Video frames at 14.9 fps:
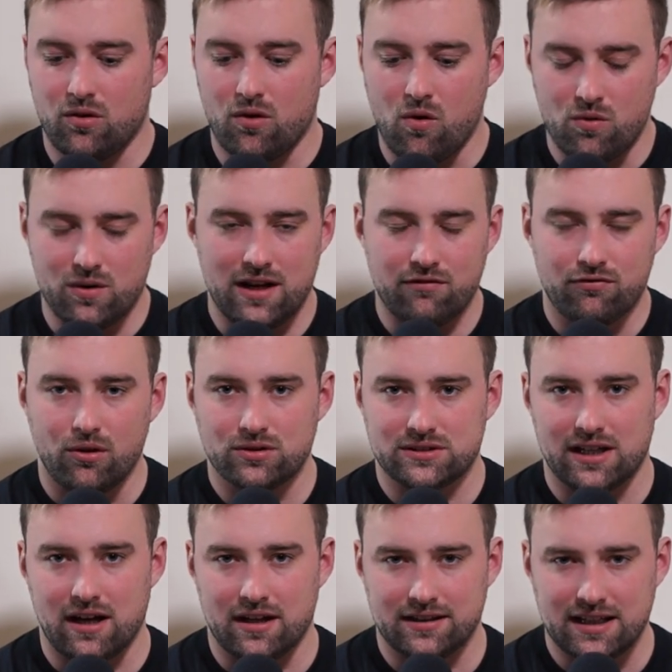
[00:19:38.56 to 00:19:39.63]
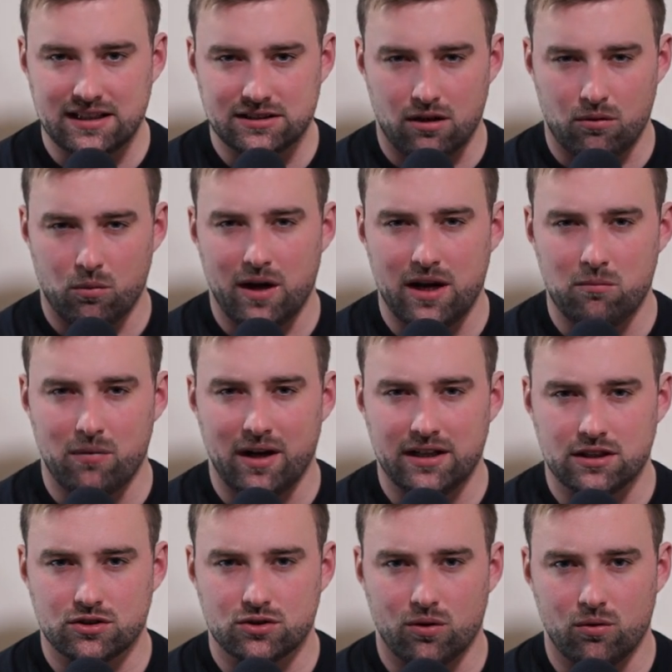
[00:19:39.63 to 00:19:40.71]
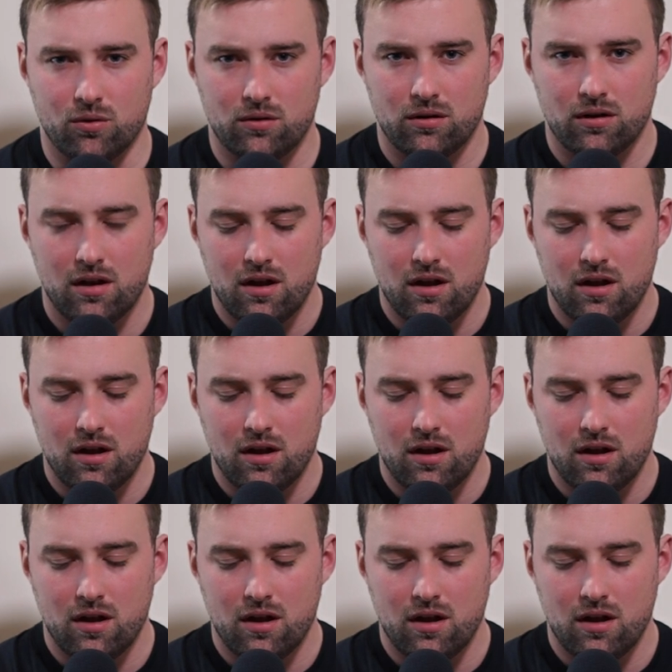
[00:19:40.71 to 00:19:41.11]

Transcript: only focusing on things that are within my control,